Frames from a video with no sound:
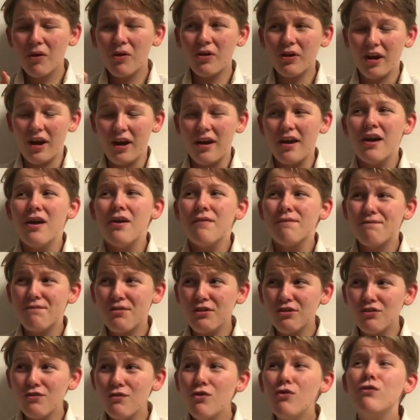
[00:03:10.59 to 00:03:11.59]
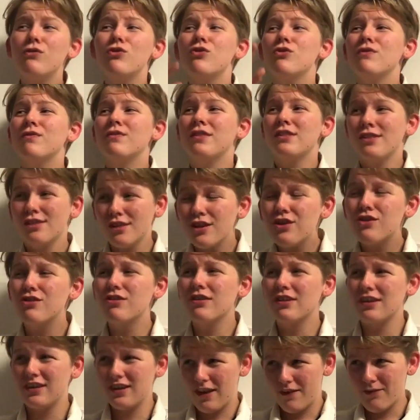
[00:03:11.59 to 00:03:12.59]
Okay, first of all, you've
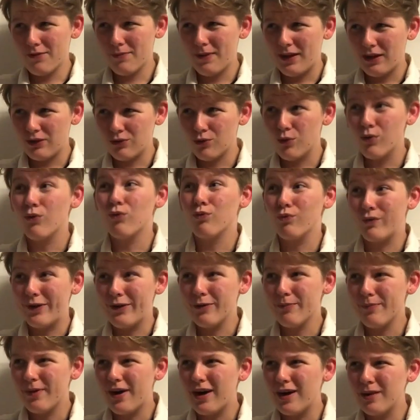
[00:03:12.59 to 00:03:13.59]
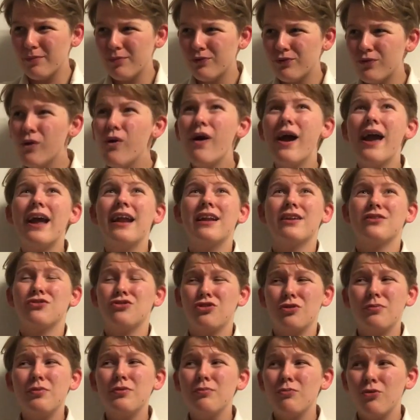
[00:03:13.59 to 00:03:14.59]
literally never been to a real party before and our
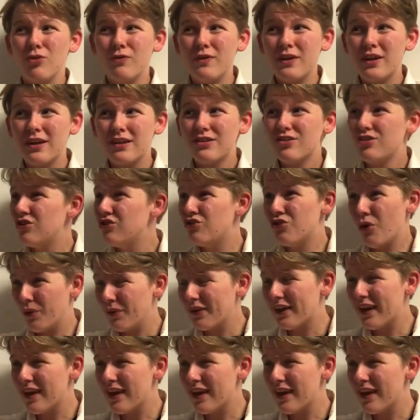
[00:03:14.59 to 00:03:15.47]
stupid movie nights don't